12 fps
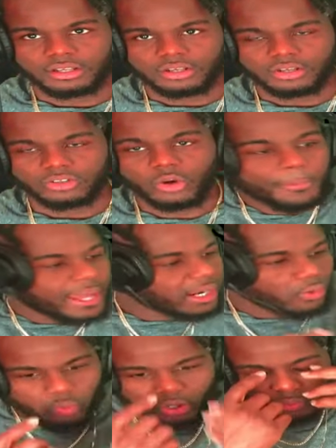No matter
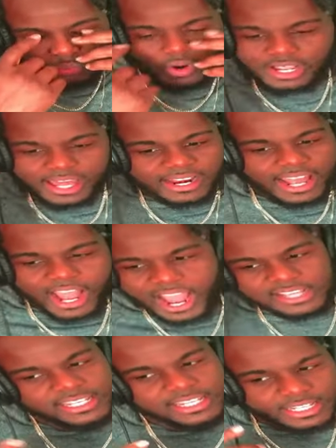what kind of
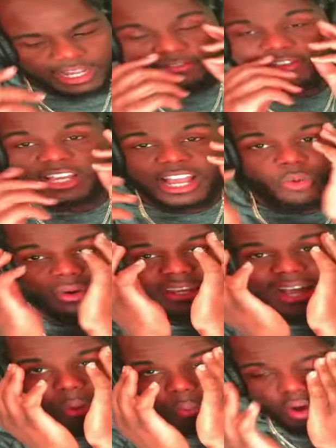eyes he, if he only
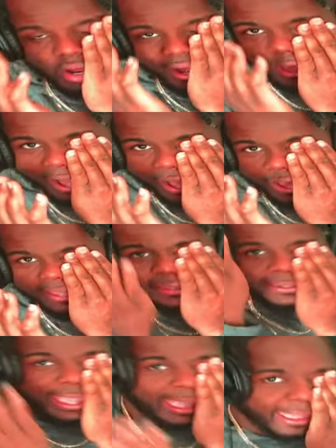got one eye, he
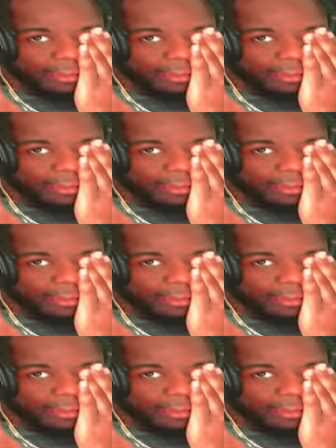can't